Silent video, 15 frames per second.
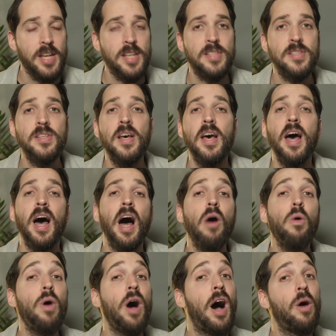as
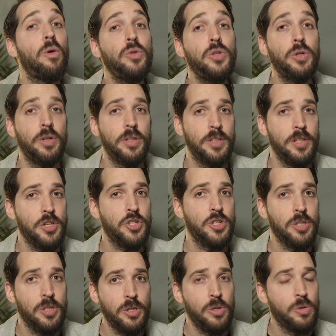how audio
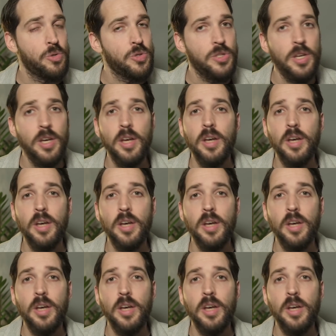addiction goes,